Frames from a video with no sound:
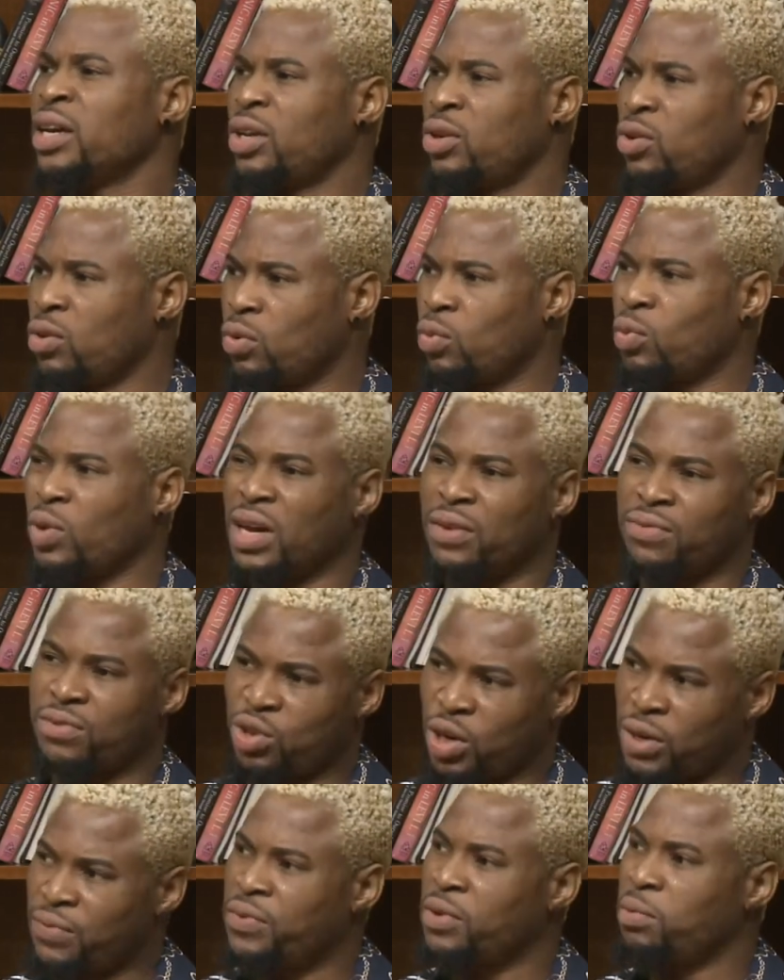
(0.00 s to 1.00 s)
You know, we have
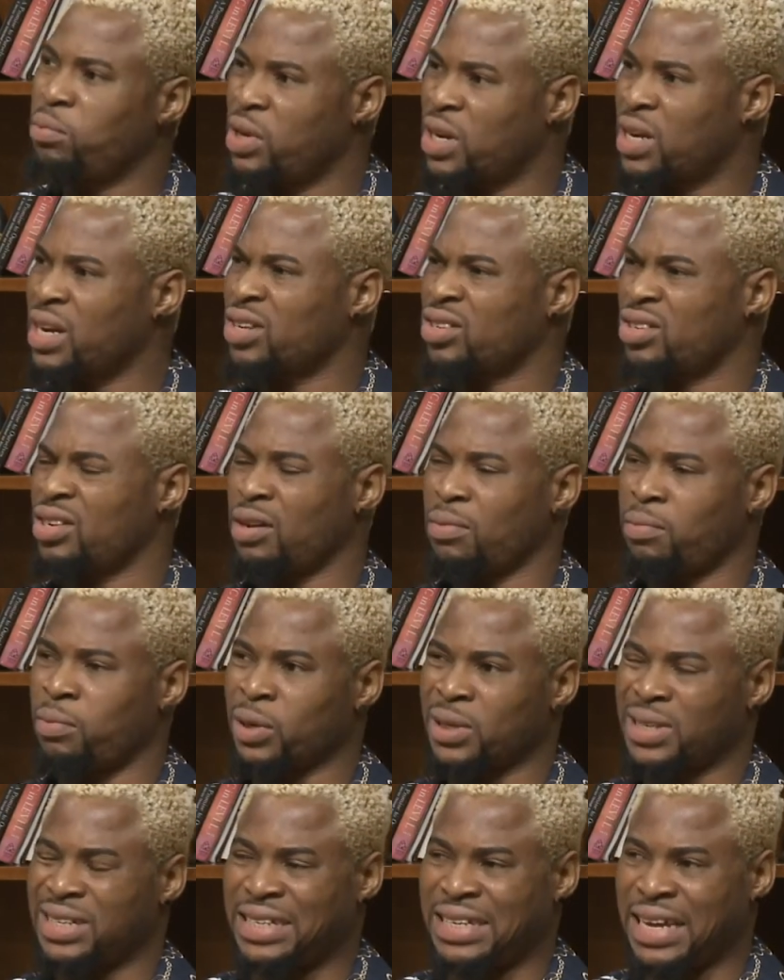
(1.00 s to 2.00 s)
great filmmakers now,
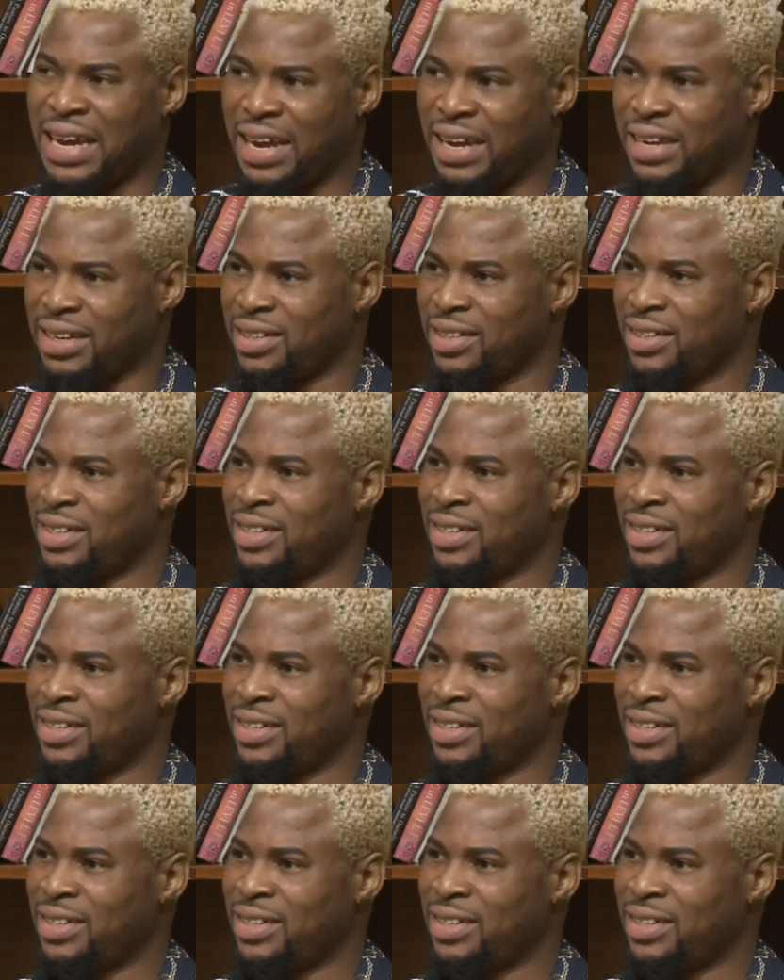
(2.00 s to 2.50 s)
but then